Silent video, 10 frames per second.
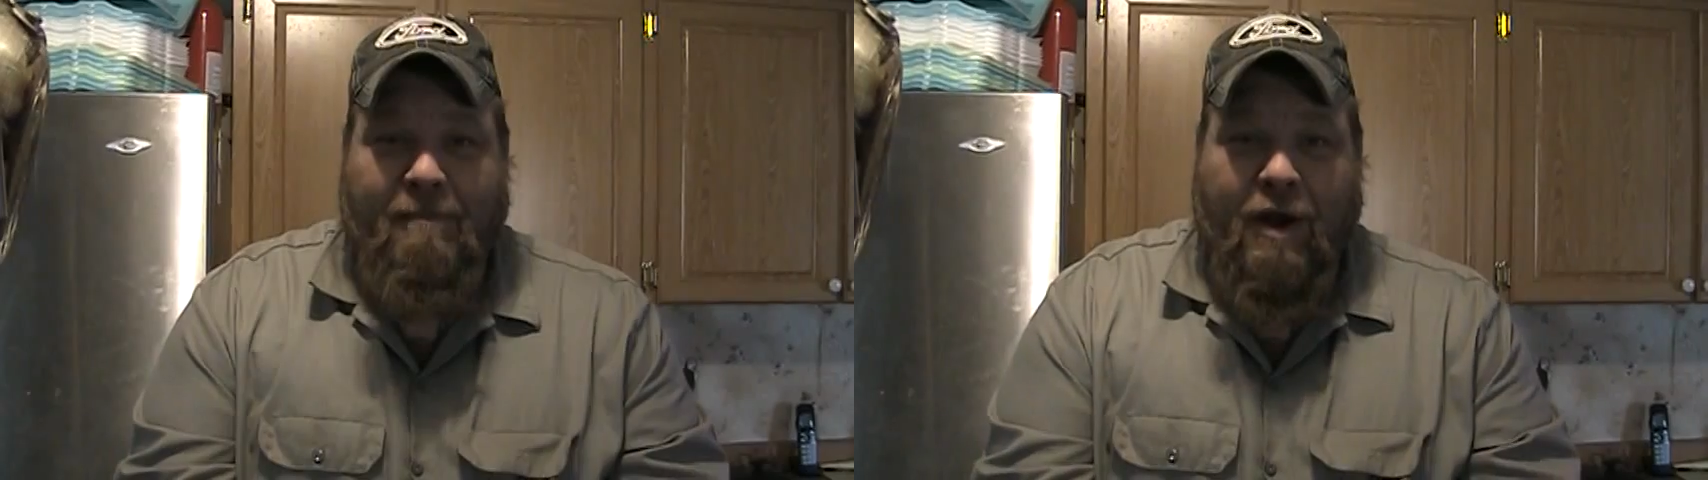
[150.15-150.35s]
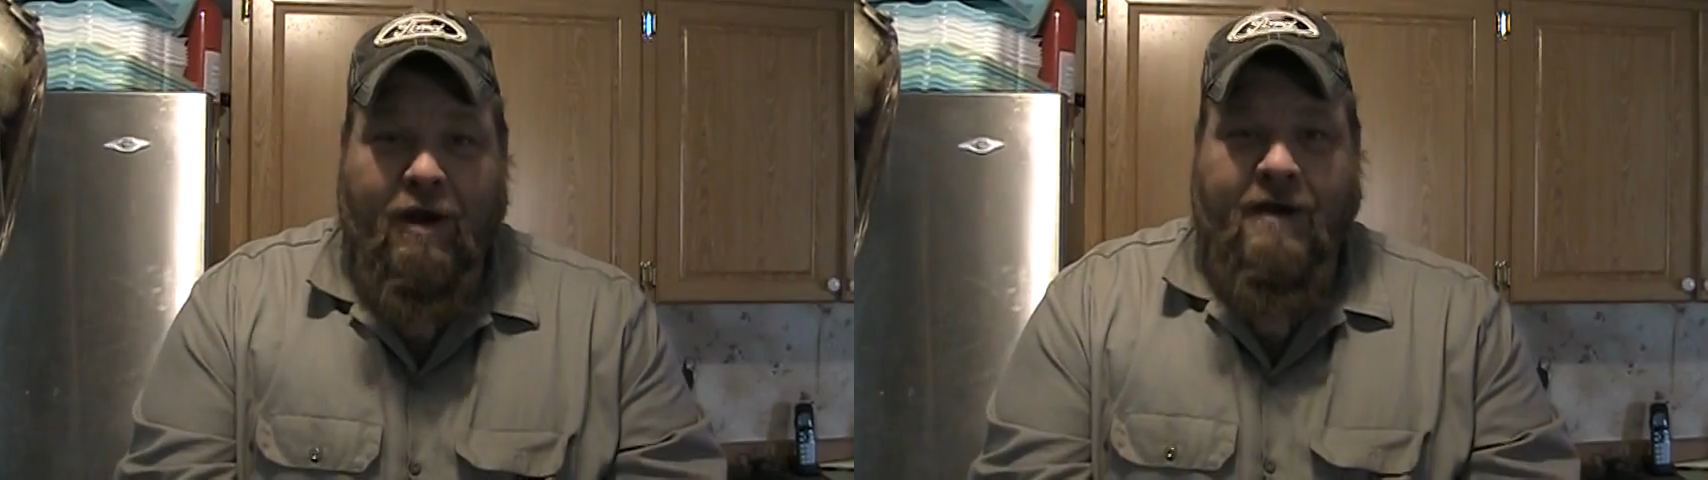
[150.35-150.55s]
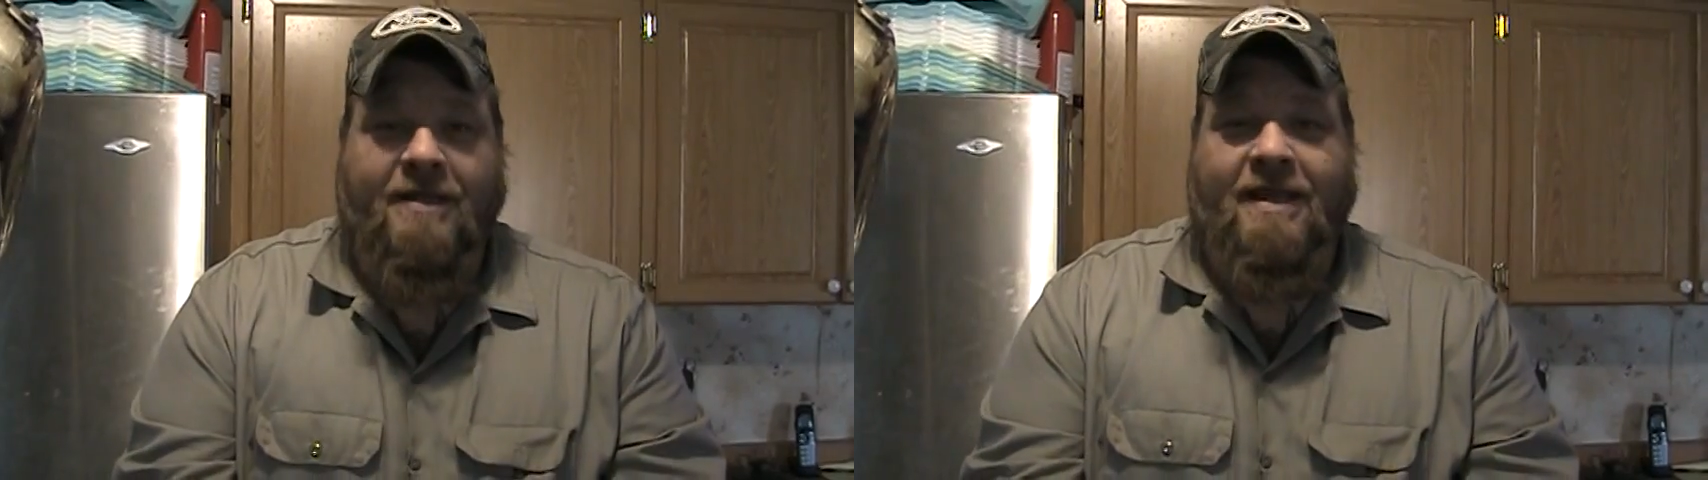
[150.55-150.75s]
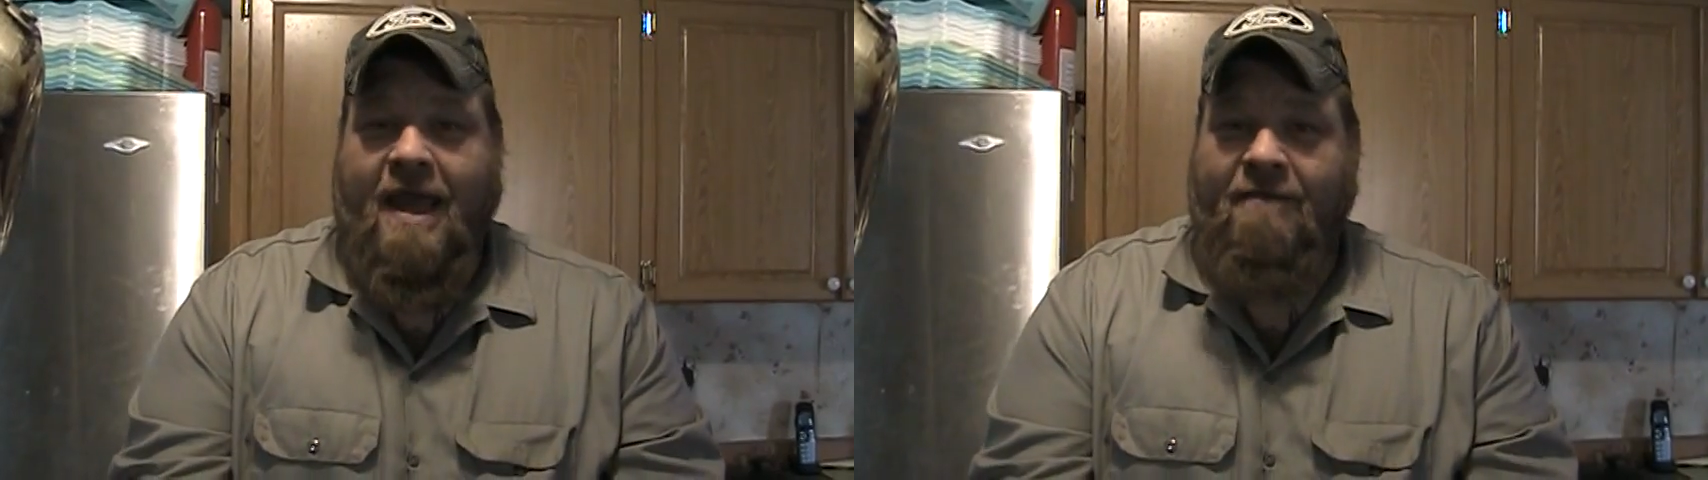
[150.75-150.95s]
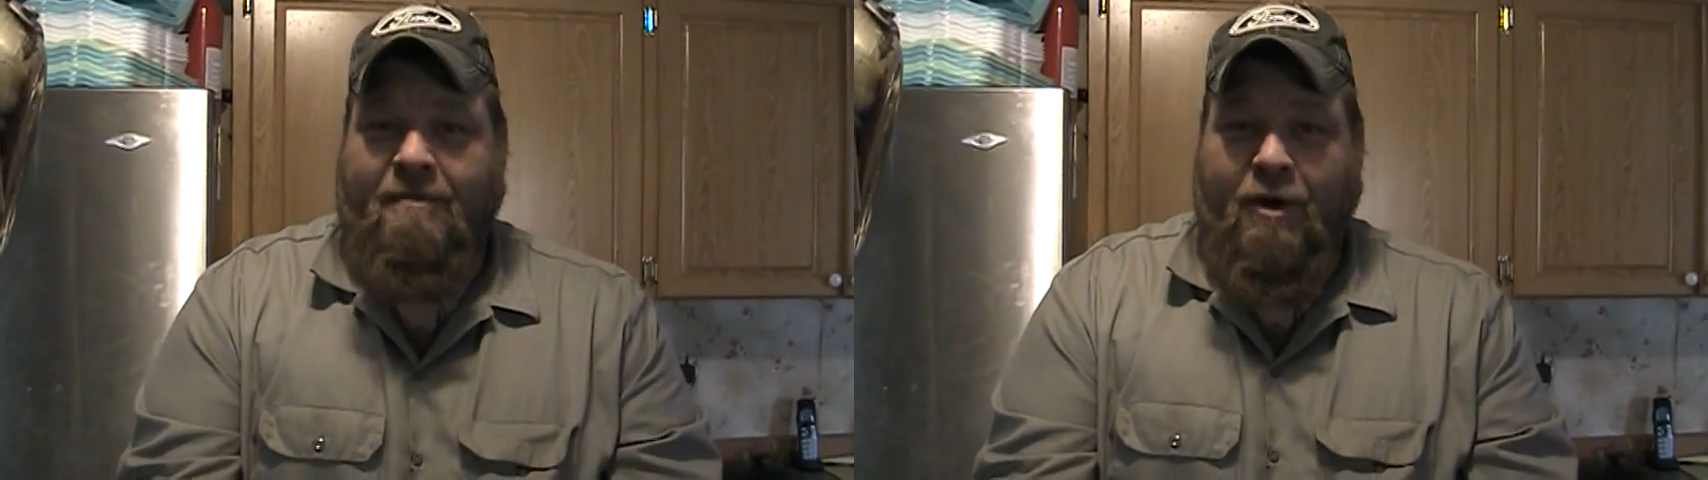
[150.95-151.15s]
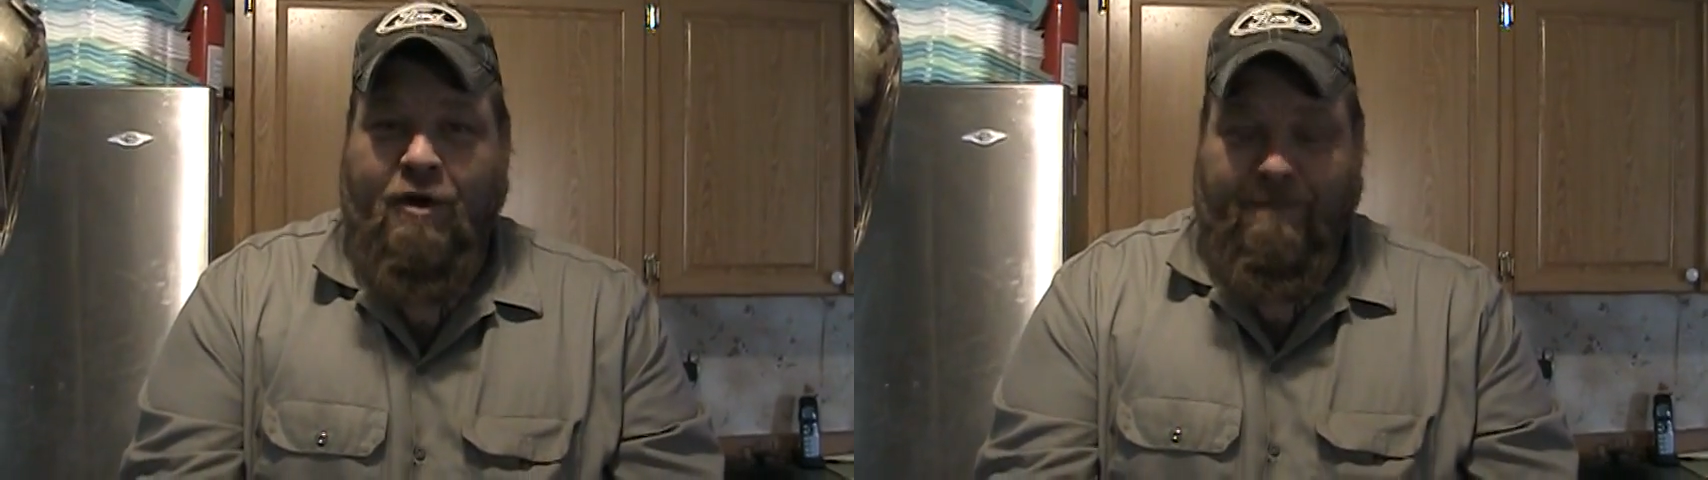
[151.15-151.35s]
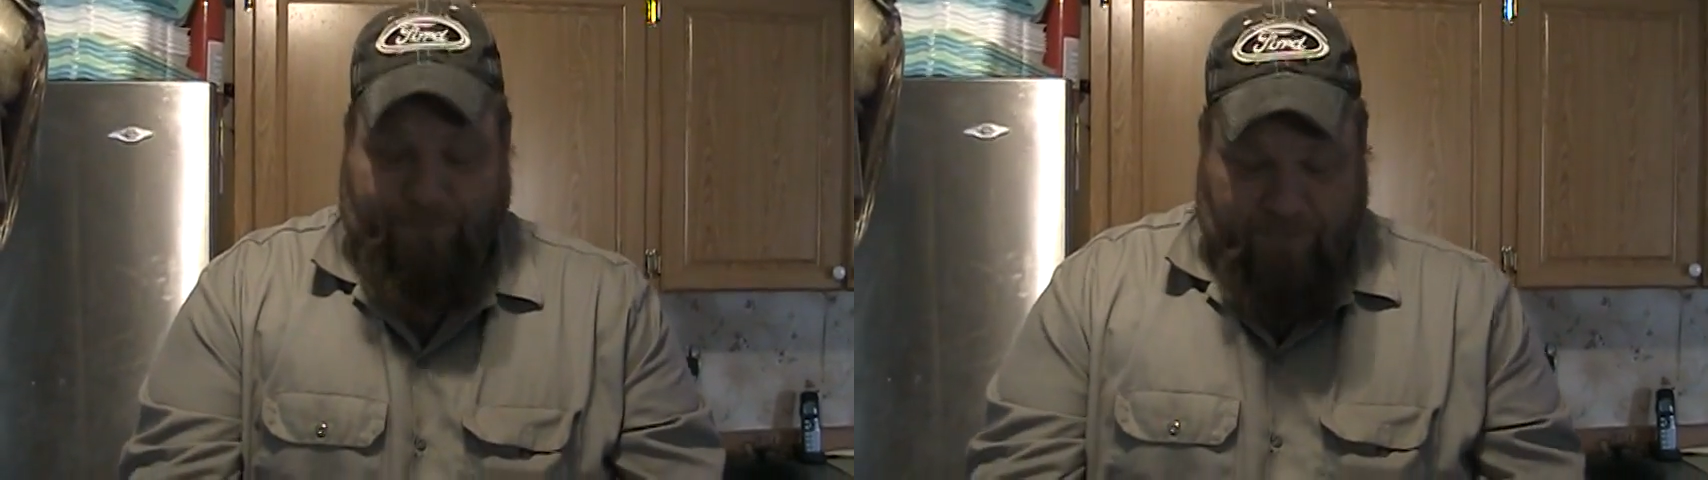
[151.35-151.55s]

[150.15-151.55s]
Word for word: bird. It's a heavy bird.